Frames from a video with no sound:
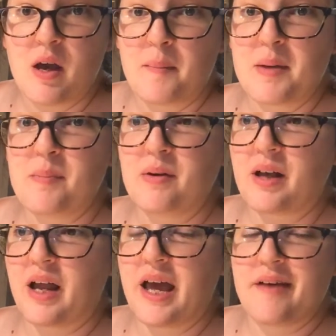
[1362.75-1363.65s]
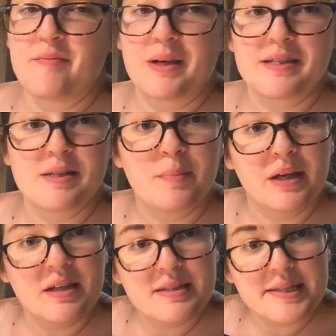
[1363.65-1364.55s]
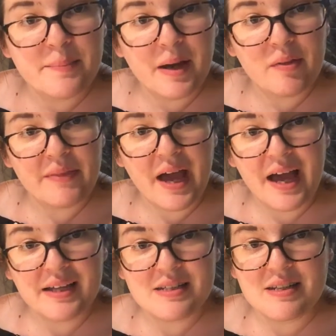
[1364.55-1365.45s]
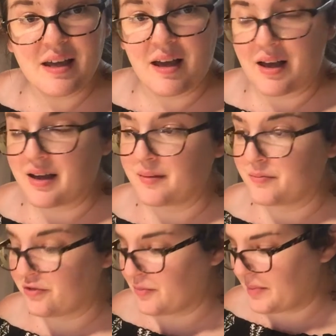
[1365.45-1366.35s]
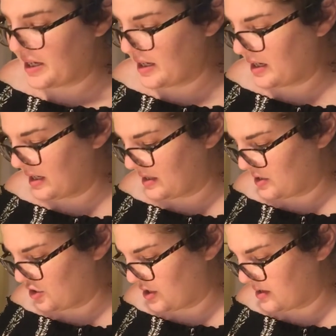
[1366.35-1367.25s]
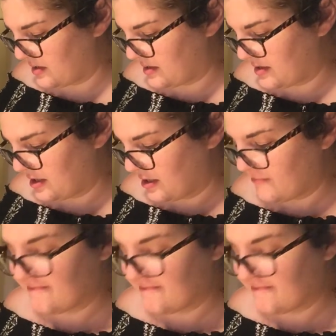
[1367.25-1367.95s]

People kind of have mixed opinions about that. Um, for me, it's just,